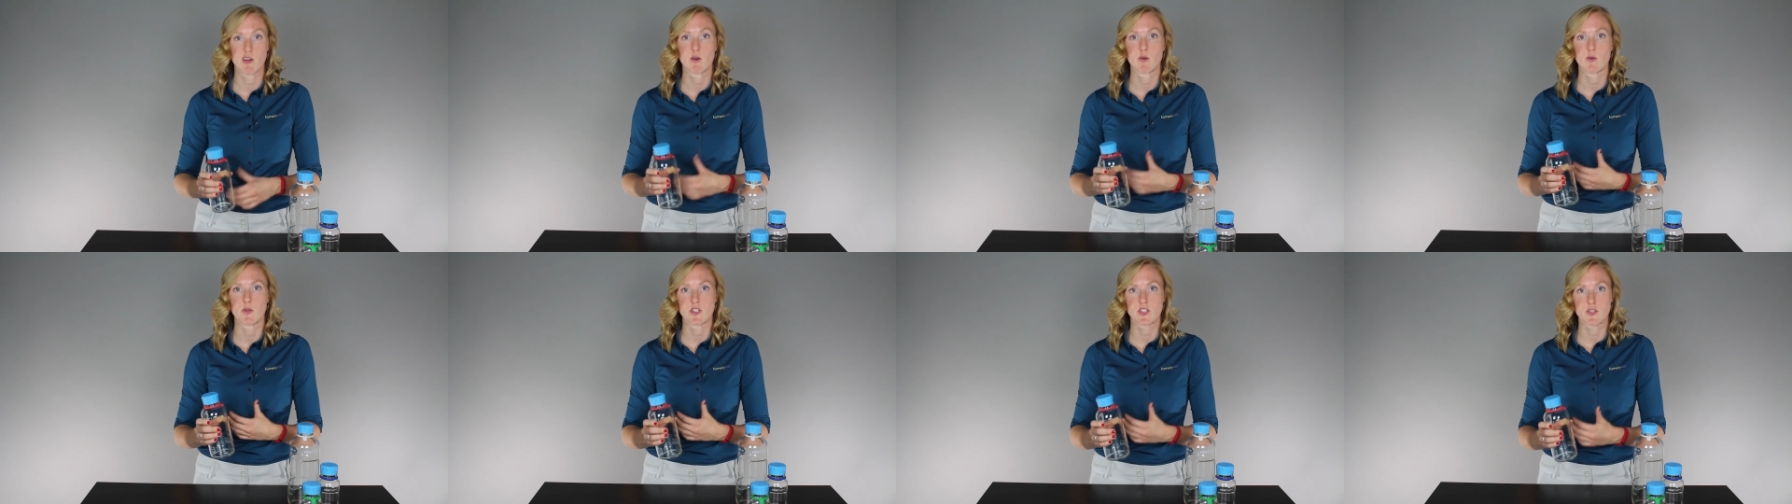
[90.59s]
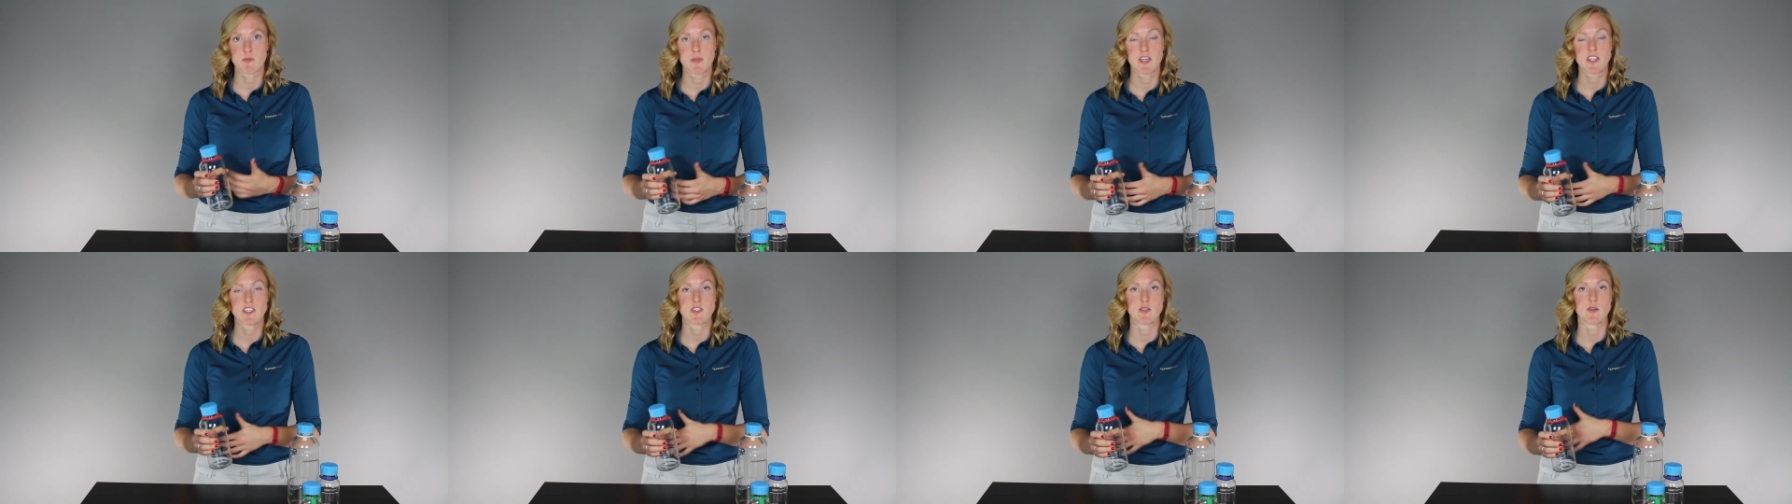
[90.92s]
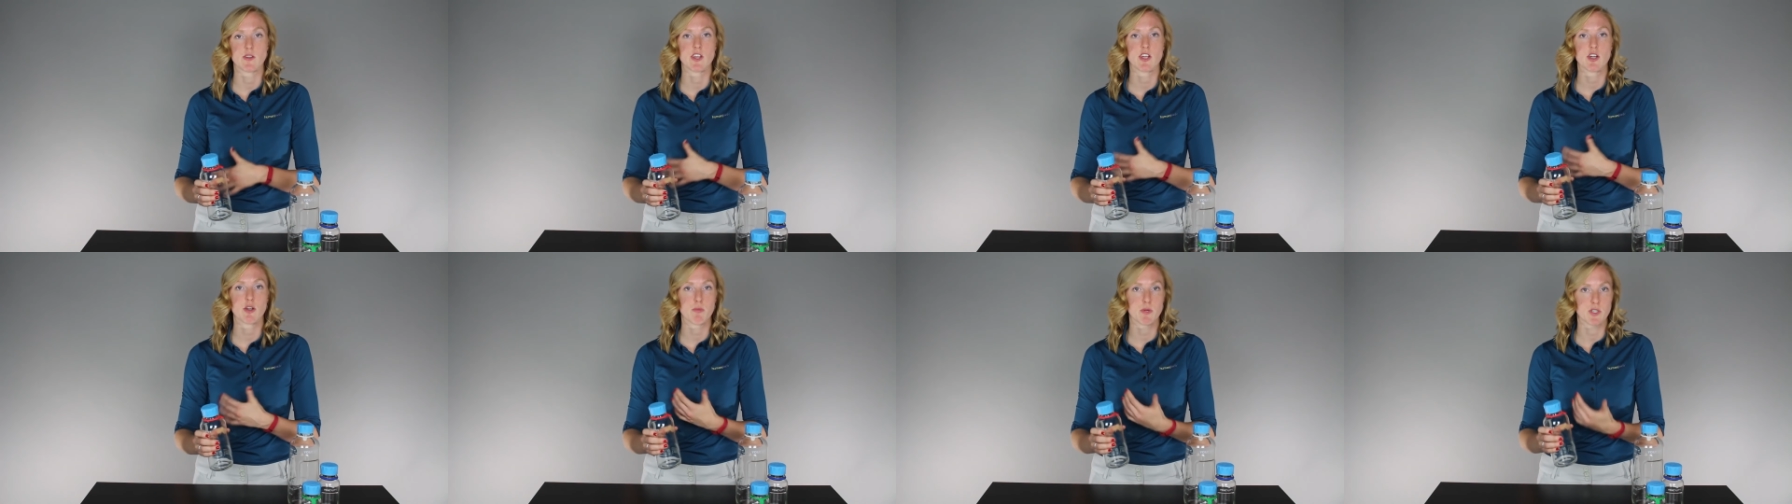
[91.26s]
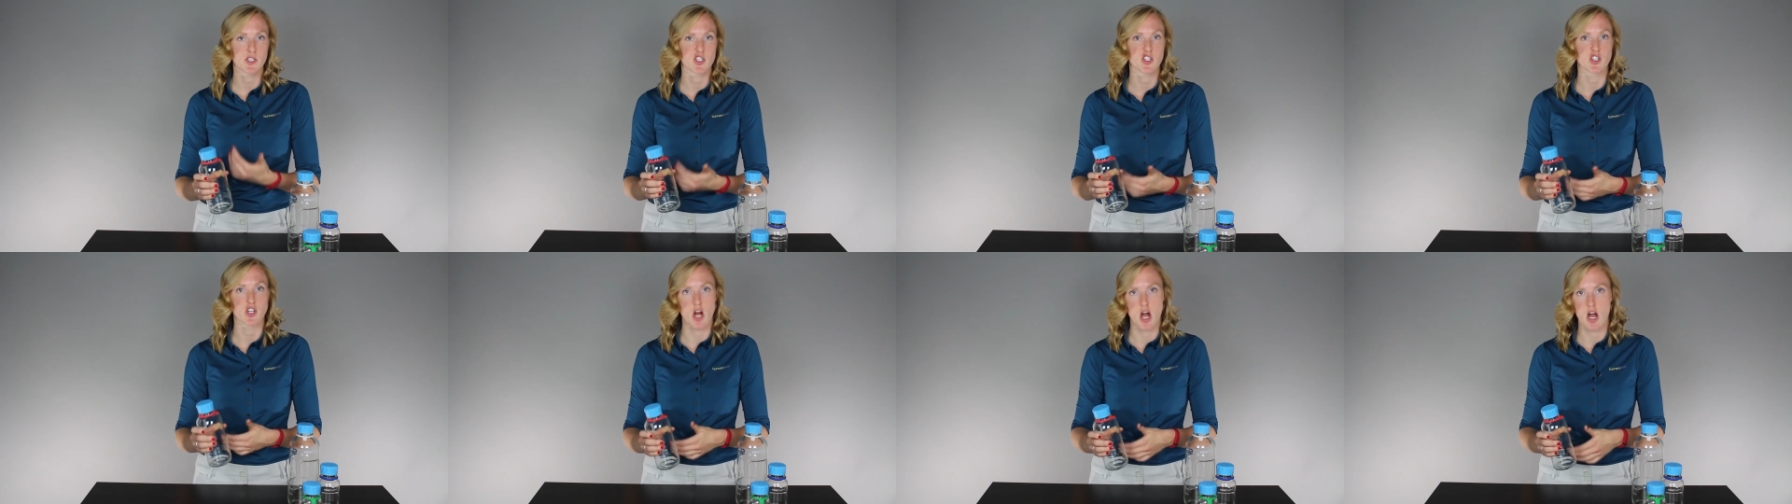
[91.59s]
which makes you a little bit
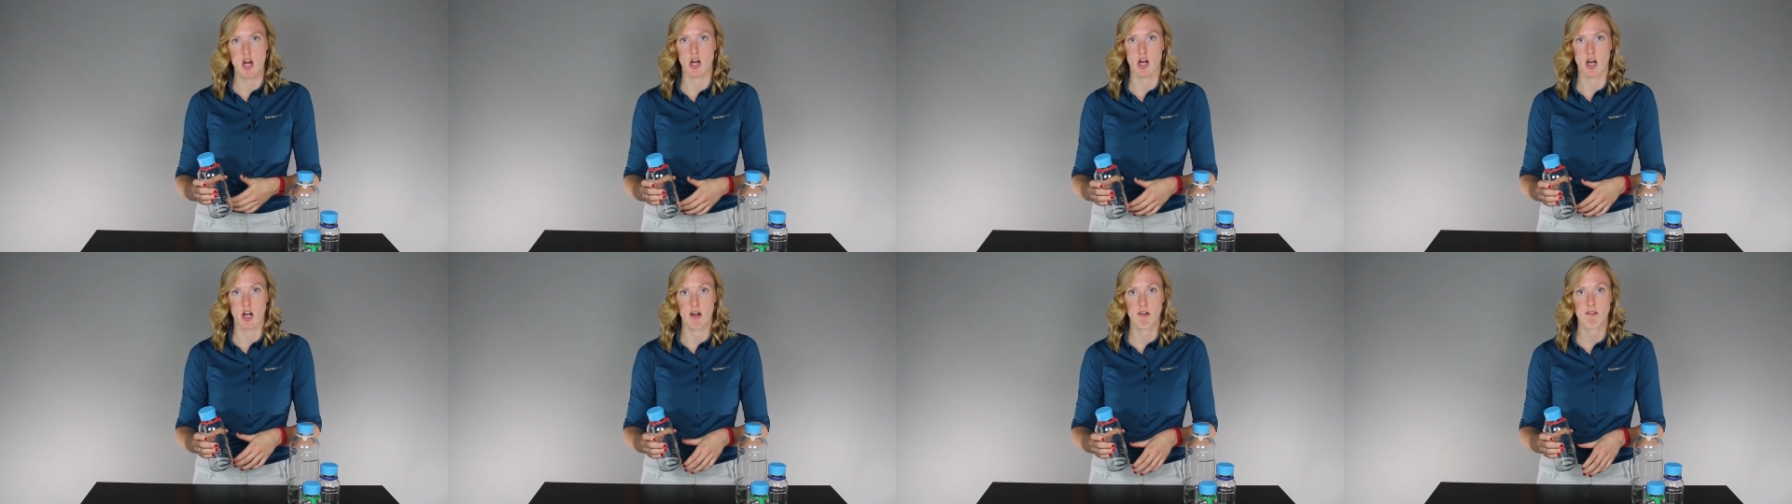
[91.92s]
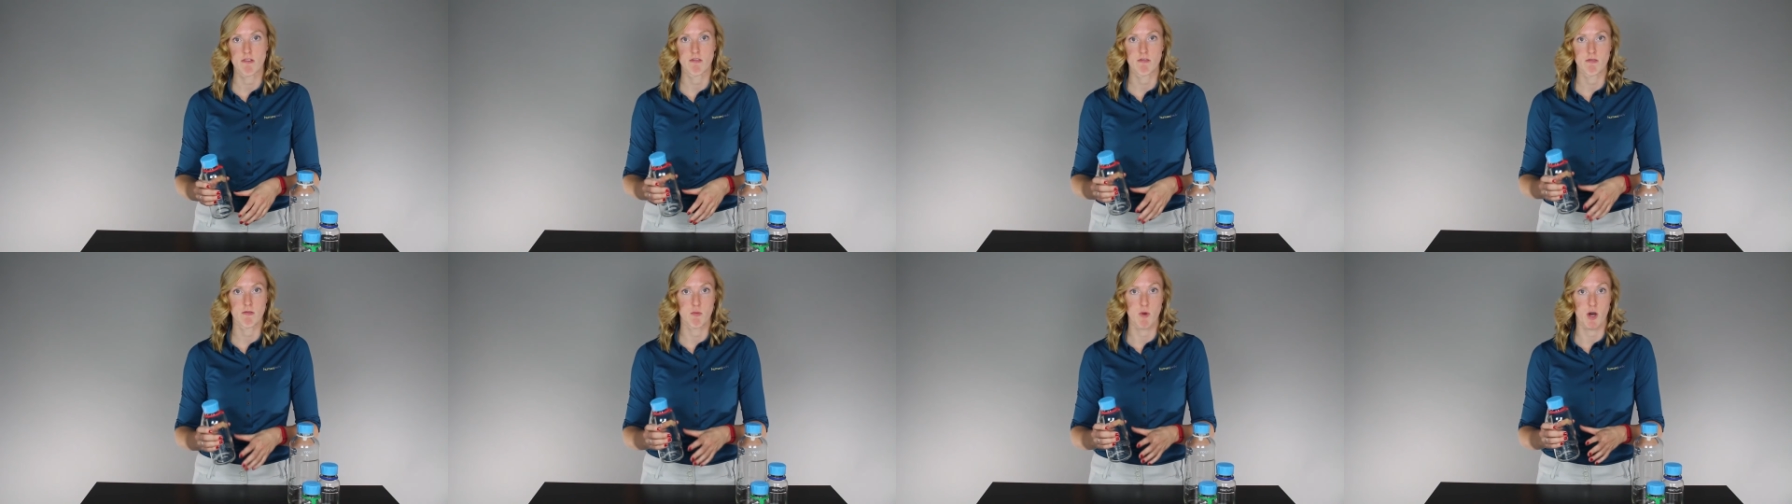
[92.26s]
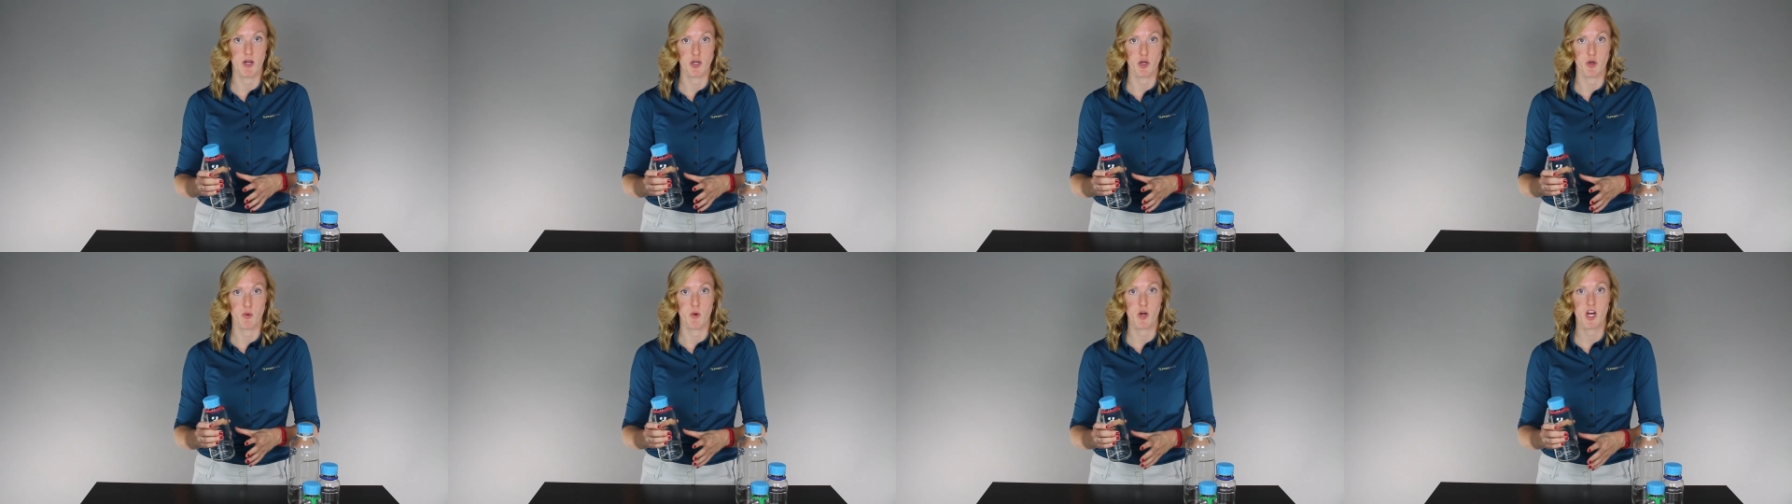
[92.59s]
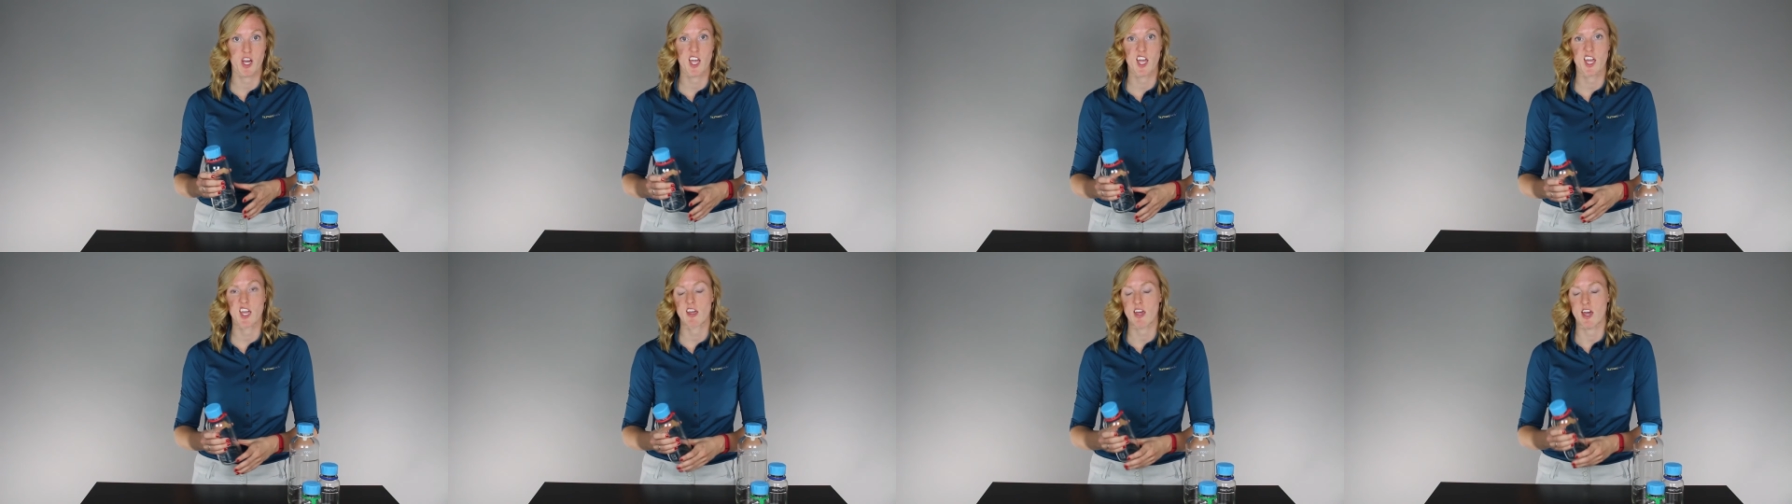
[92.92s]
stronger while you're
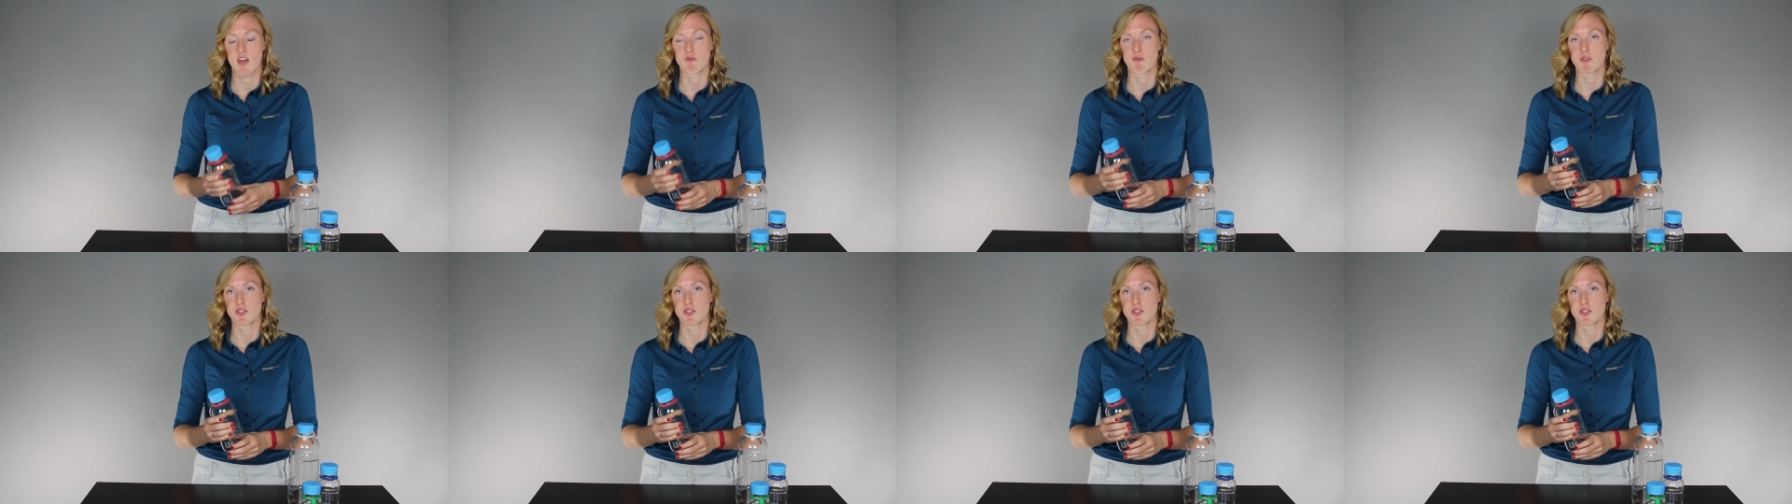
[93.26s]
working and